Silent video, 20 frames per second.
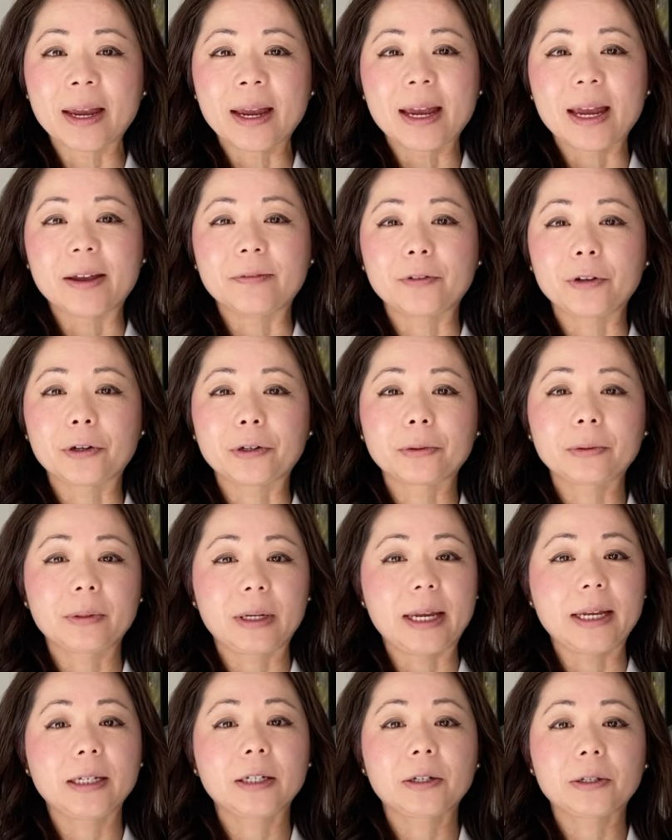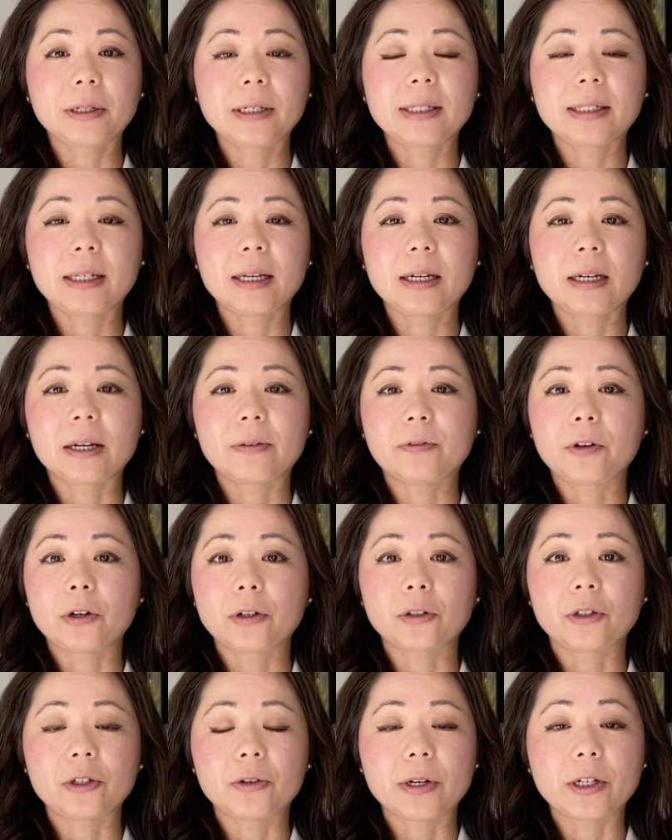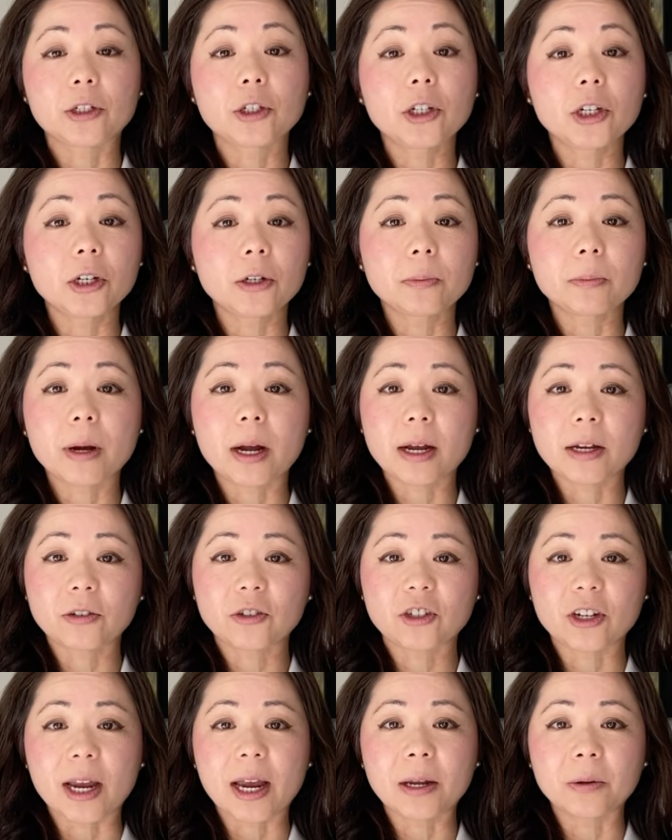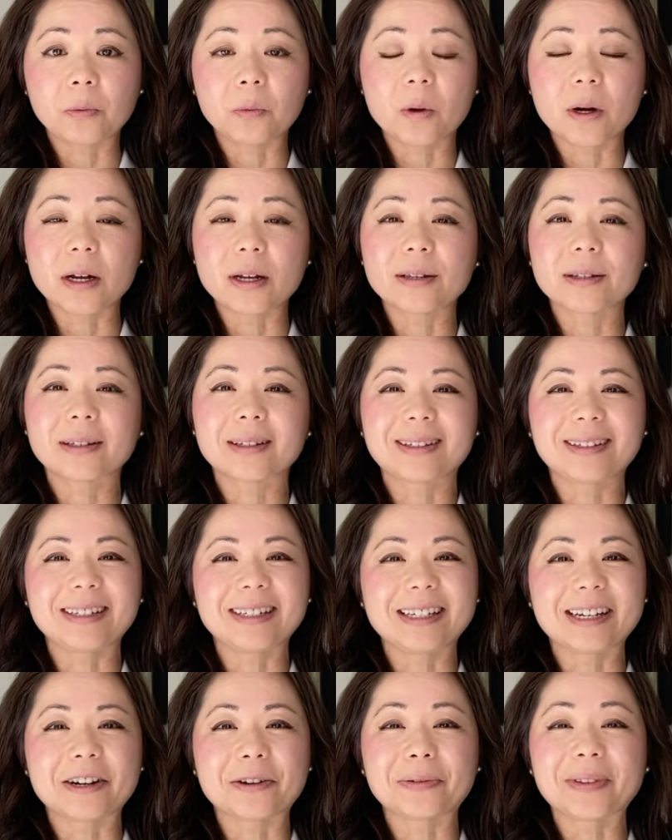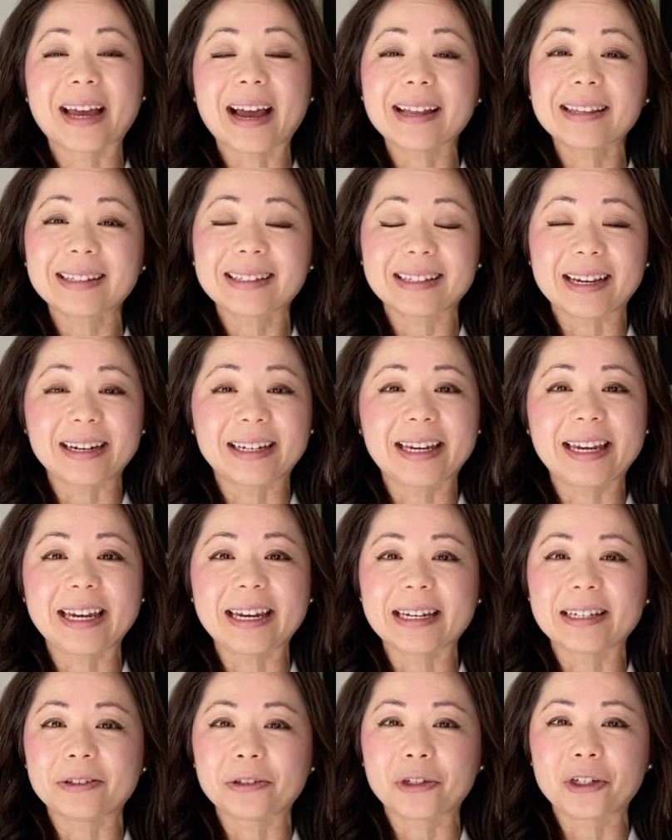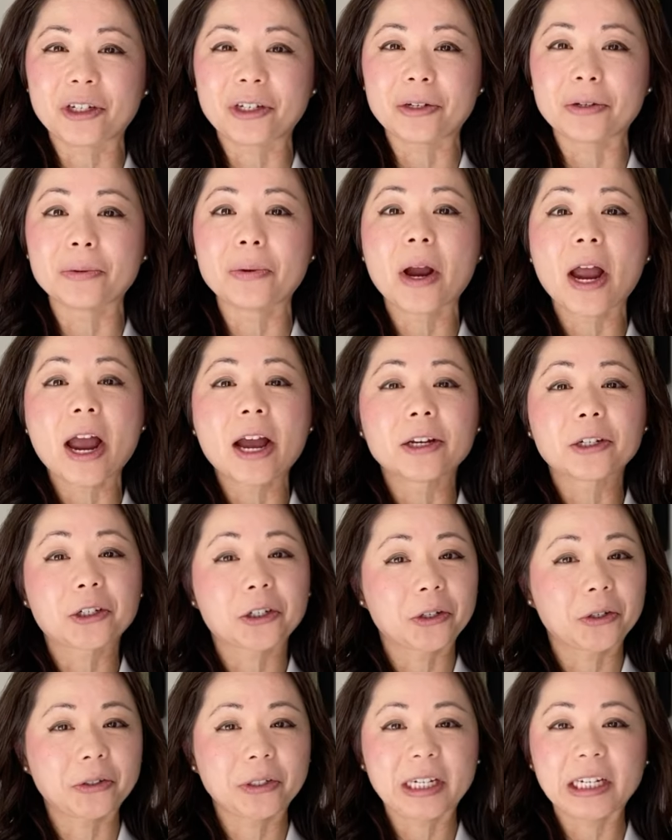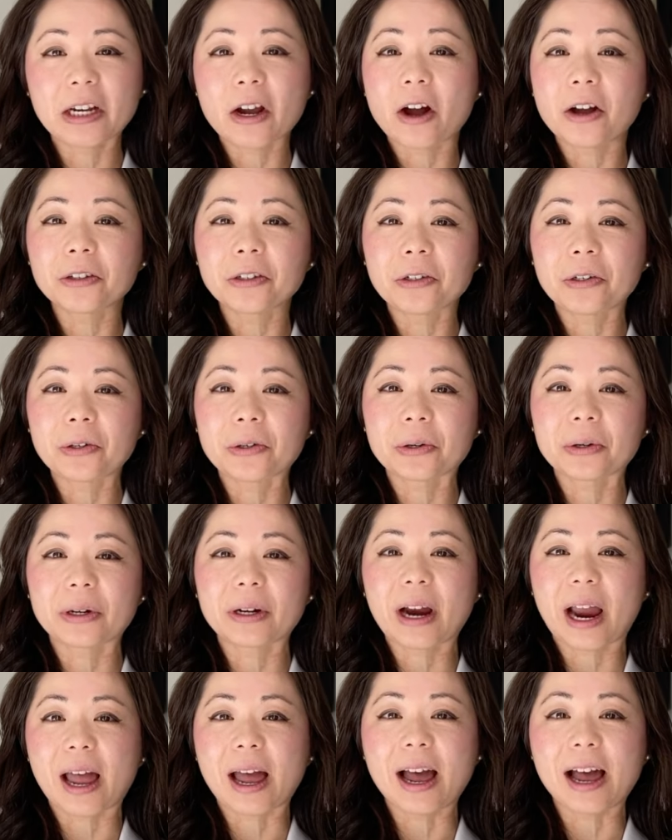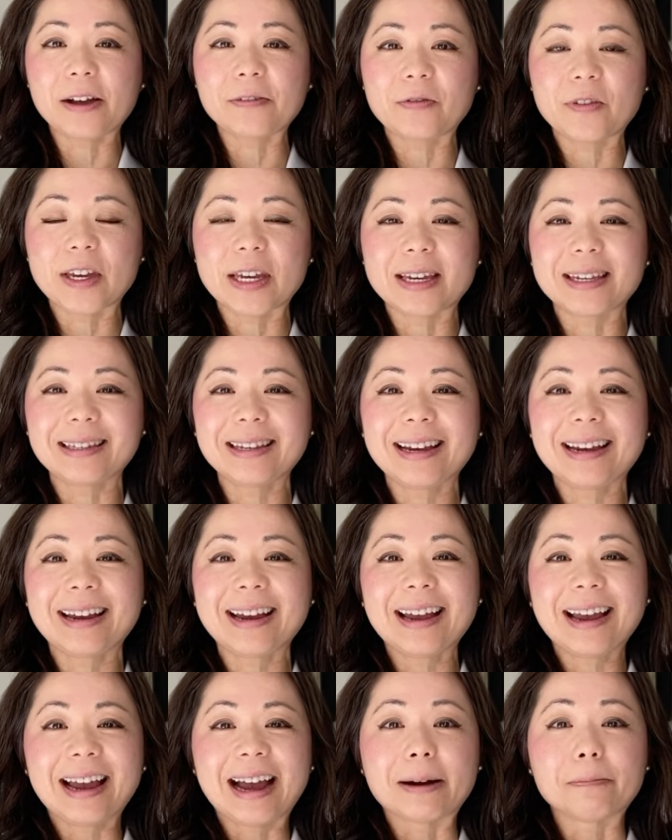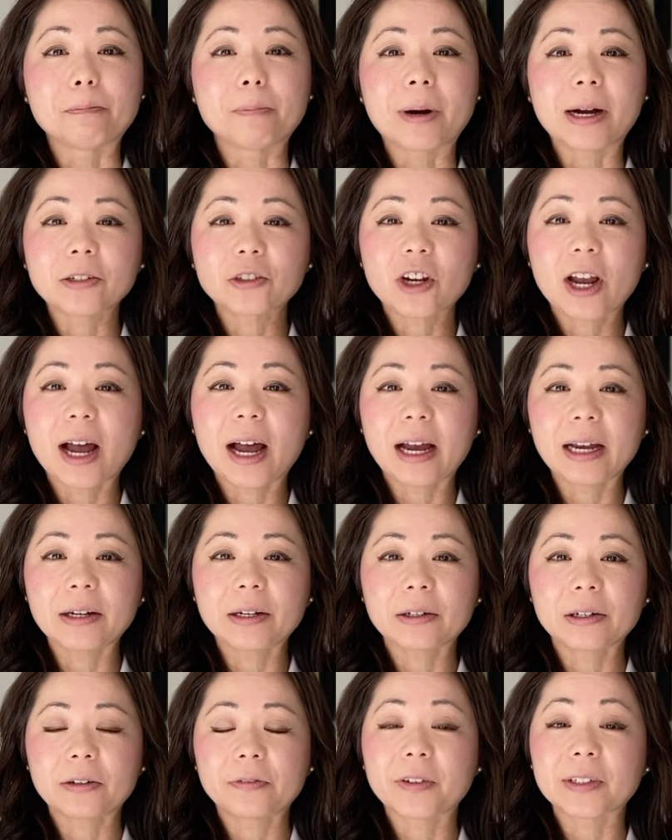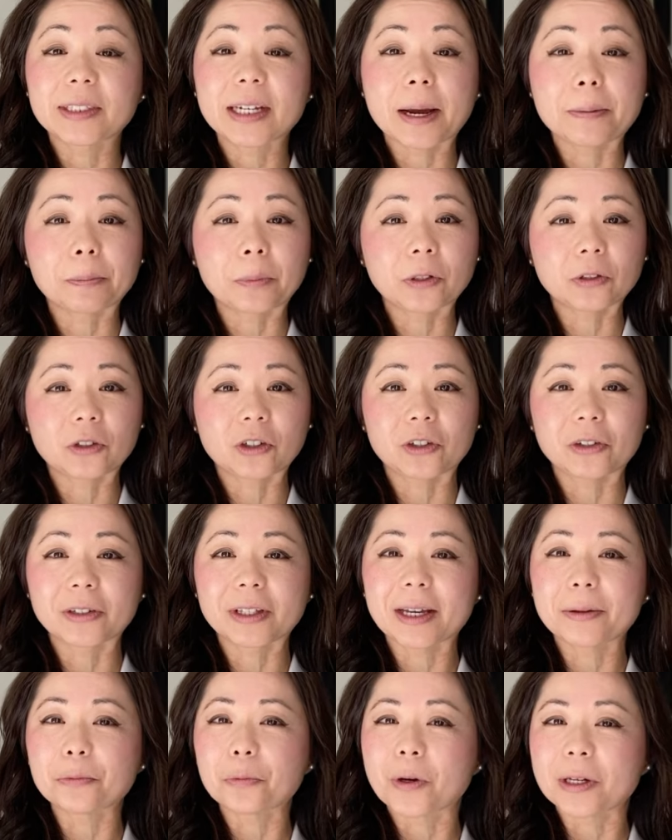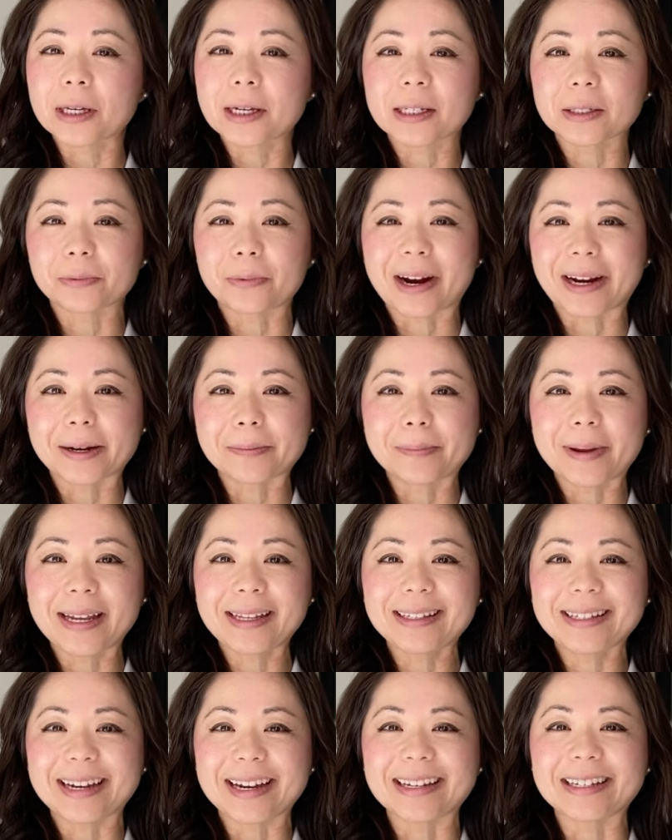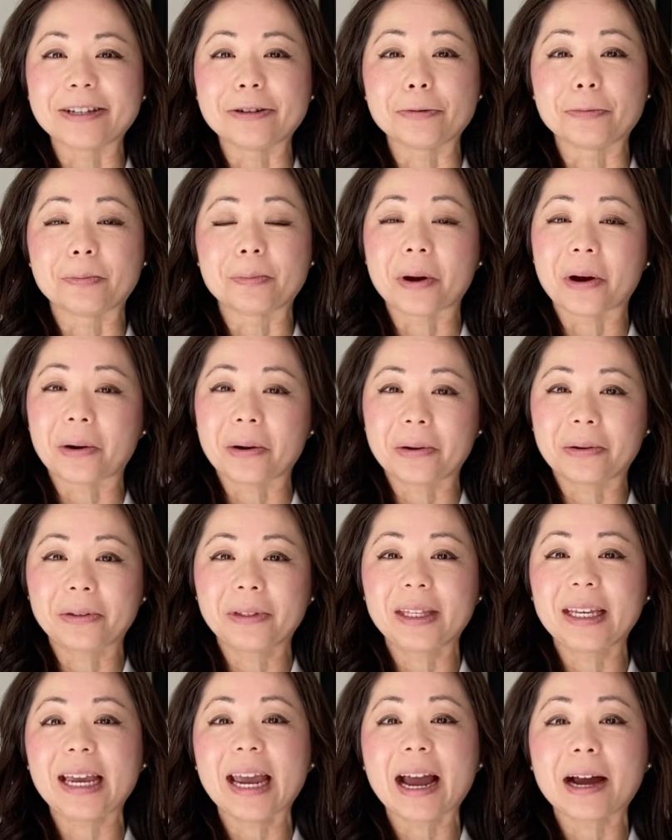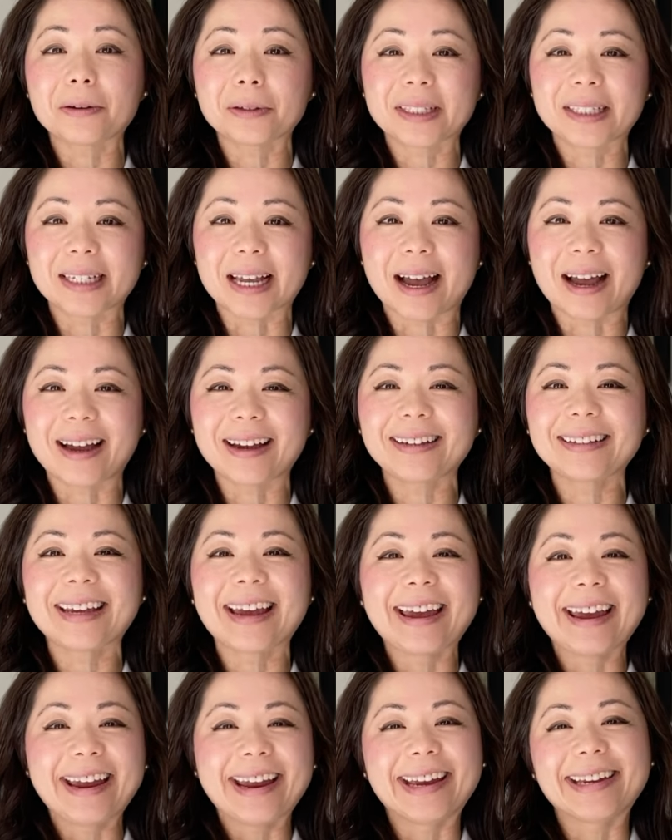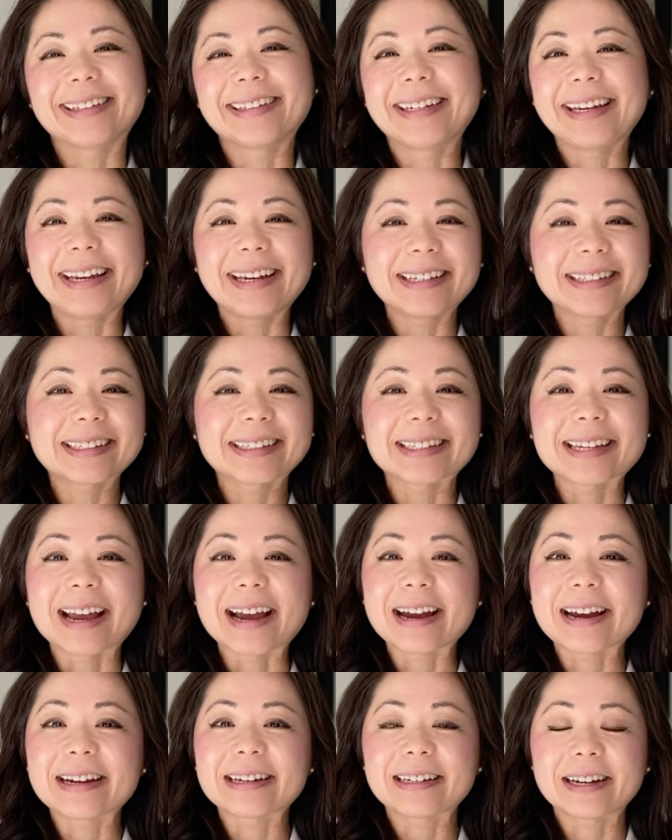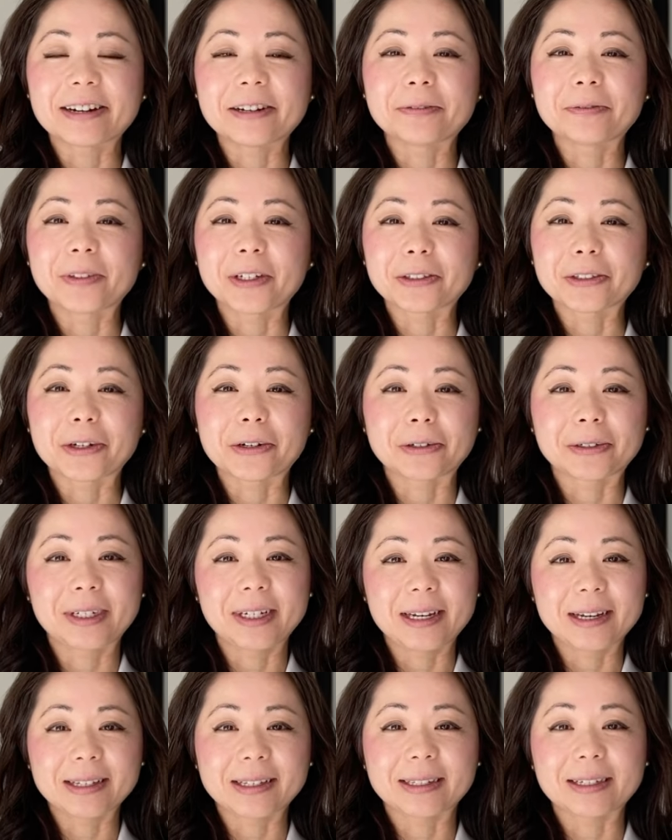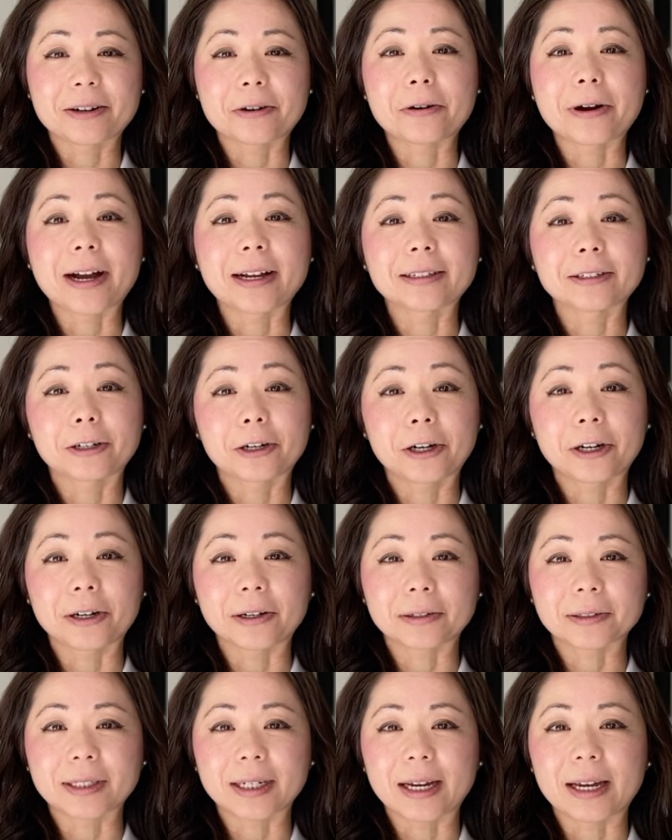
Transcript: If you're increasing, if you're doing too much at once, you know, that's akin to turning on your oven much higher of a temperature than what is recommended. You burn the outside and the inside of the turkey is still uncooked.